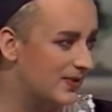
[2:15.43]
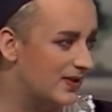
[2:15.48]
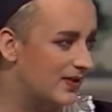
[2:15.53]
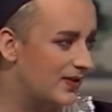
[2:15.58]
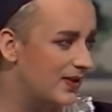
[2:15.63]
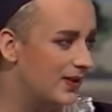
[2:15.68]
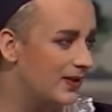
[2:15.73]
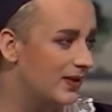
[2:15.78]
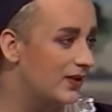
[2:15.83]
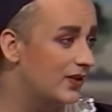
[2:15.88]
There was
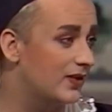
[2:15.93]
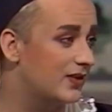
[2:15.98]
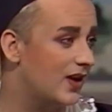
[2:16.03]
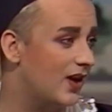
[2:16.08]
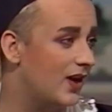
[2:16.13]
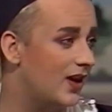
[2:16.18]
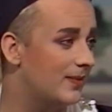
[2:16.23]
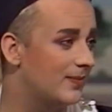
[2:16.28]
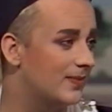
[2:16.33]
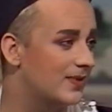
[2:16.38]
a thing in the
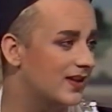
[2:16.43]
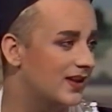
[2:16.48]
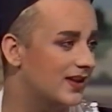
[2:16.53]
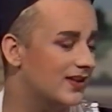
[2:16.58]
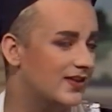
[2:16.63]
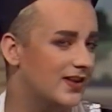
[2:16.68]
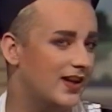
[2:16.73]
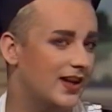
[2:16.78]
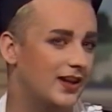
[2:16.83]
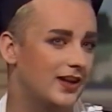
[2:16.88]
Times,
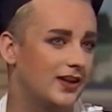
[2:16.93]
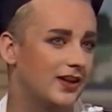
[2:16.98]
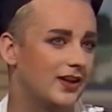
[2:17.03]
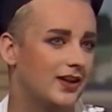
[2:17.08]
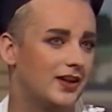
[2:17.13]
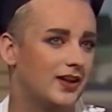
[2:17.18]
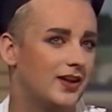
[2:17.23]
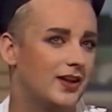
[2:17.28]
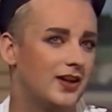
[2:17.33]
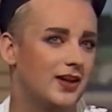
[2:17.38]
like, saying,
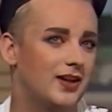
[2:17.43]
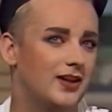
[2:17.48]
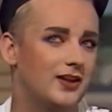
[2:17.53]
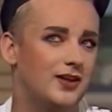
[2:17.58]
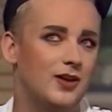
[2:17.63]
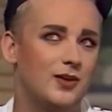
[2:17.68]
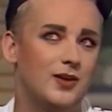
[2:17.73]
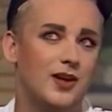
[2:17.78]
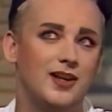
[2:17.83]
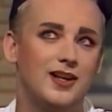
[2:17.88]

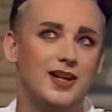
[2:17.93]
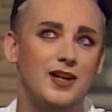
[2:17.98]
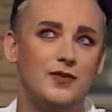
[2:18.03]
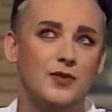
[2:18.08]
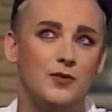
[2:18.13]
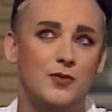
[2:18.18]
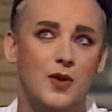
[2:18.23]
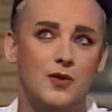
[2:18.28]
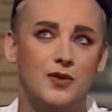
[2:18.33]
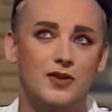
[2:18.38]
you know, like,
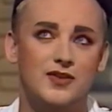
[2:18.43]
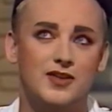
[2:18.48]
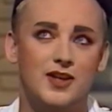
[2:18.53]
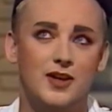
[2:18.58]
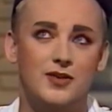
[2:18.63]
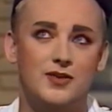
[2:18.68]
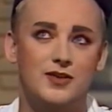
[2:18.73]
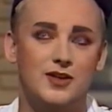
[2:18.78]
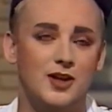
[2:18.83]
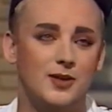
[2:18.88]
leave the Rolling
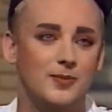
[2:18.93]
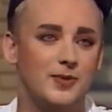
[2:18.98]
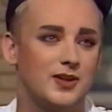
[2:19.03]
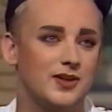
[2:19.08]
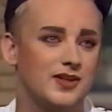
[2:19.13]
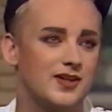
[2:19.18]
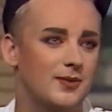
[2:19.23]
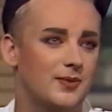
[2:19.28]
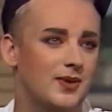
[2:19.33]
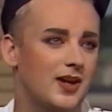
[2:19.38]
Stones alone
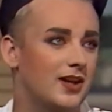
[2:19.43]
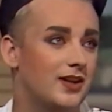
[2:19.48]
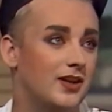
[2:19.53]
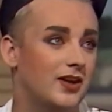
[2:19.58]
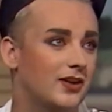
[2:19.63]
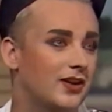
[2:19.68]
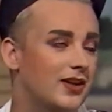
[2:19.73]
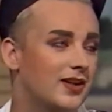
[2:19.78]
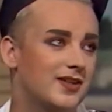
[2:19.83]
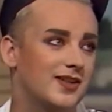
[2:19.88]
because they were, like,
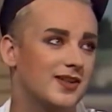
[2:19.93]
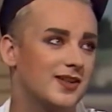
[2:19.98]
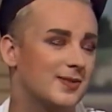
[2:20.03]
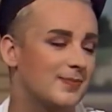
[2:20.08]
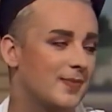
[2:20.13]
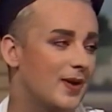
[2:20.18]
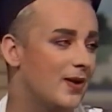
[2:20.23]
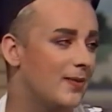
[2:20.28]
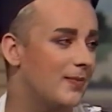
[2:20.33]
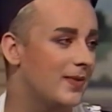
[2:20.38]
young kids
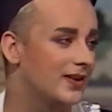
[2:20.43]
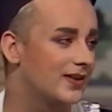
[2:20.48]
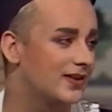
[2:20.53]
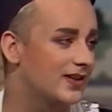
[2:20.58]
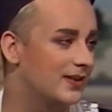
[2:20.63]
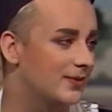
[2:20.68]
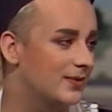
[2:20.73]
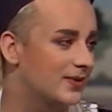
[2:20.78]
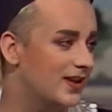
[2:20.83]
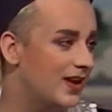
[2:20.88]

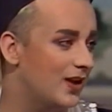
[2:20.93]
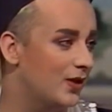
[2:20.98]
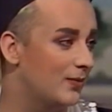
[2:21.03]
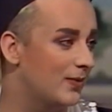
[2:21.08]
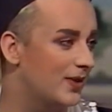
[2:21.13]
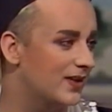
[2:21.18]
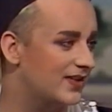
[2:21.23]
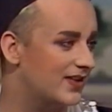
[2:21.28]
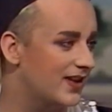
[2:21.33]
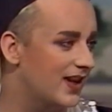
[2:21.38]
experimenting. It was, like,
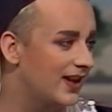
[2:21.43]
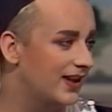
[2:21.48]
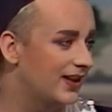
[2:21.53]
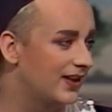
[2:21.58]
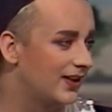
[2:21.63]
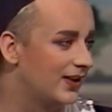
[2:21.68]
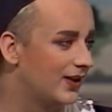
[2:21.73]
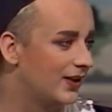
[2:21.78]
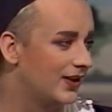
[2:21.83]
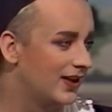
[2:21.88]
almost
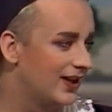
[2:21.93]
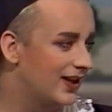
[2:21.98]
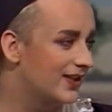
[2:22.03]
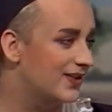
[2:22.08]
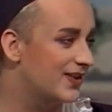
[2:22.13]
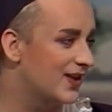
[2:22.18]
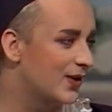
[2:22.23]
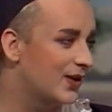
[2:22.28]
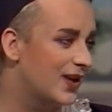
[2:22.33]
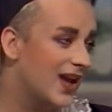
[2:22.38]
saying
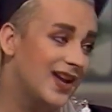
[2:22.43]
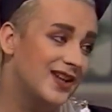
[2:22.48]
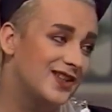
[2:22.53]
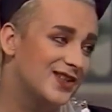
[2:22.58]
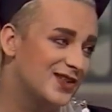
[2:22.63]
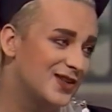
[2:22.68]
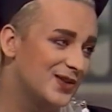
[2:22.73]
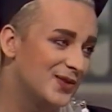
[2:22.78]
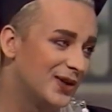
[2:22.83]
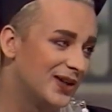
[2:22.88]
it's
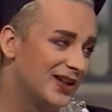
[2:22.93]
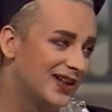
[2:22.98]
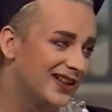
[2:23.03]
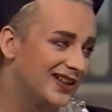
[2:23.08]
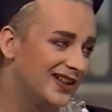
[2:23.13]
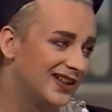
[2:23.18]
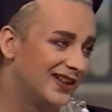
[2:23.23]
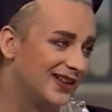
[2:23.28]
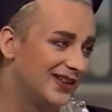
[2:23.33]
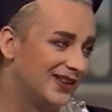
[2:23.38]
OK to do
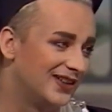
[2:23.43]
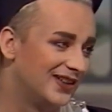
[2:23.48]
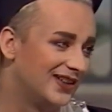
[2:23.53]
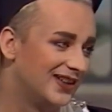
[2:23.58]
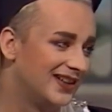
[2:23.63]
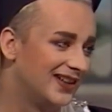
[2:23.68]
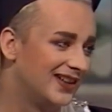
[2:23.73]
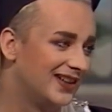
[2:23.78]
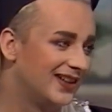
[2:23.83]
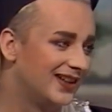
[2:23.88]
it, you
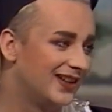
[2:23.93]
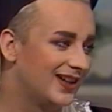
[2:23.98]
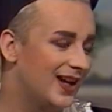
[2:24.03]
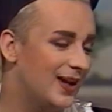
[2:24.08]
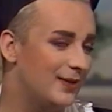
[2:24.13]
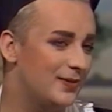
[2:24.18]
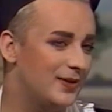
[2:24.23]
know.